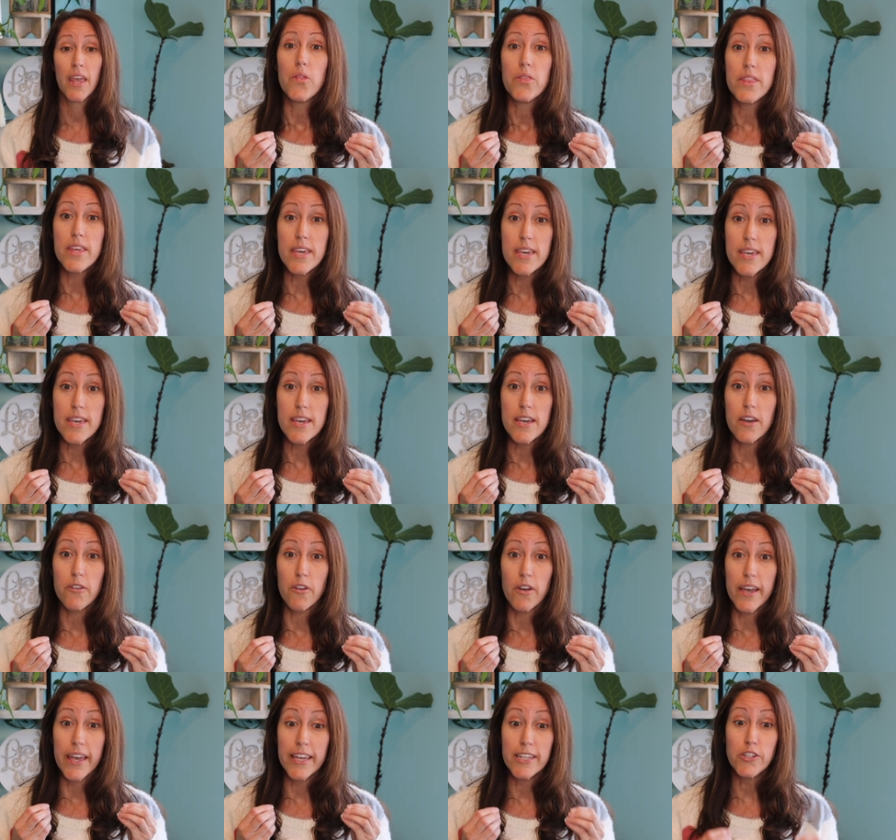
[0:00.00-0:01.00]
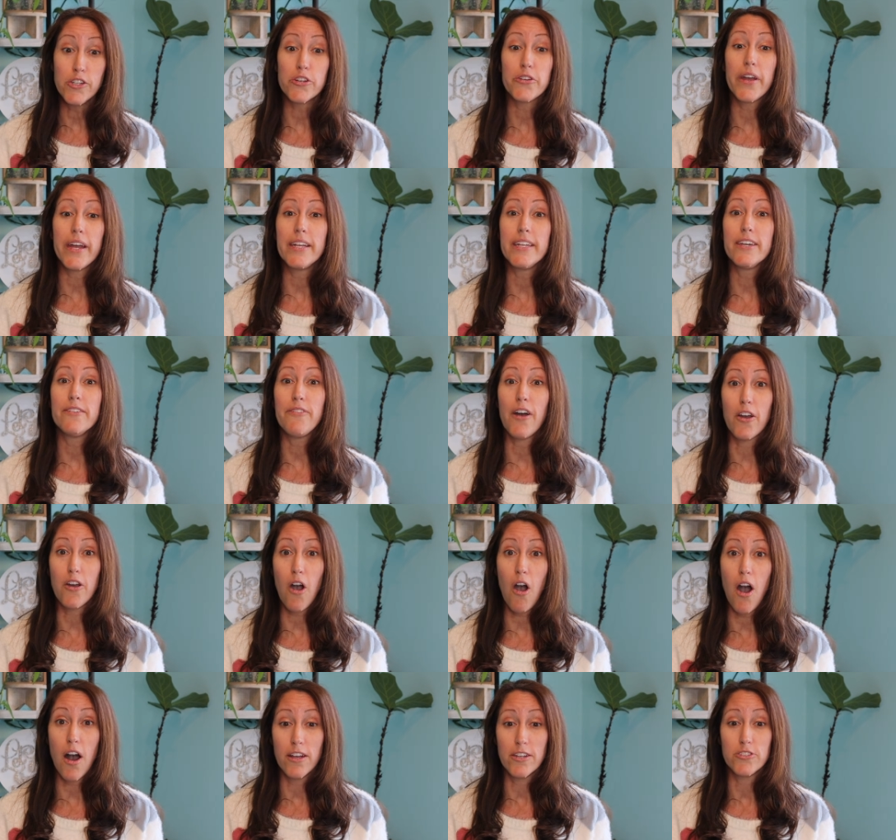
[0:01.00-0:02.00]
The integrative
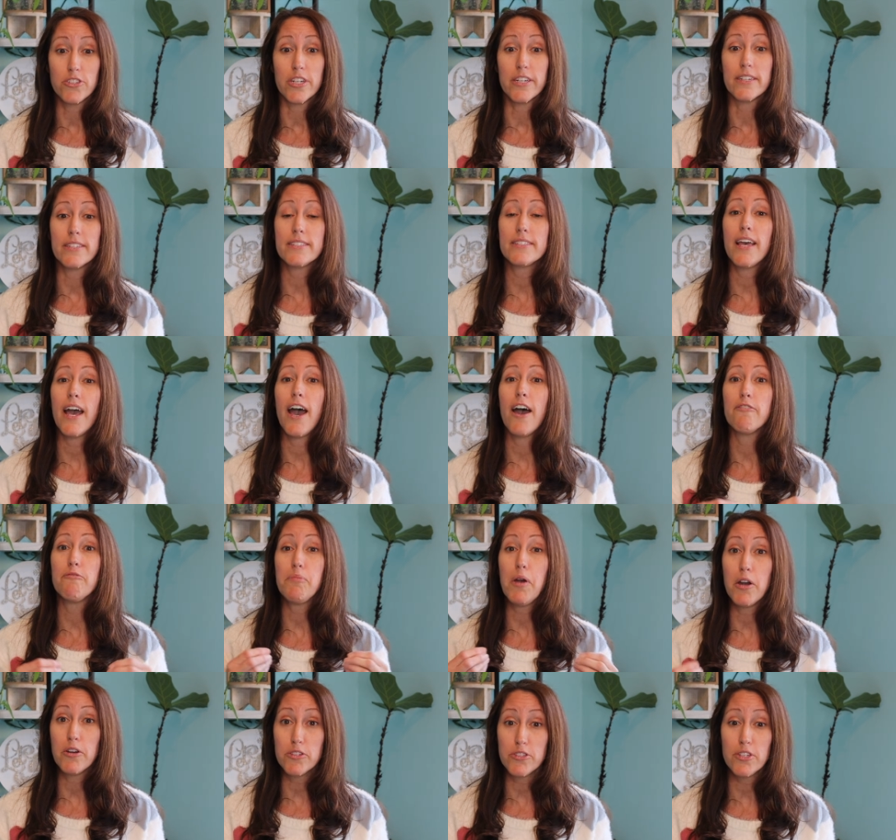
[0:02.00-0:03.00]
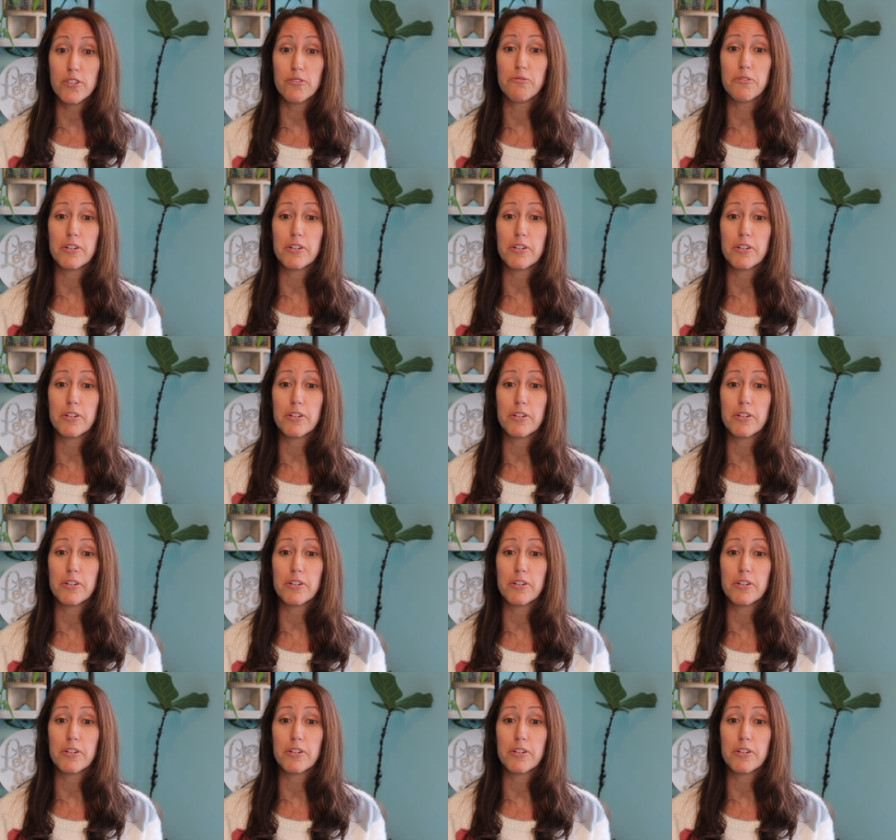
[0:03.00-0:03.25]
oncologists have posted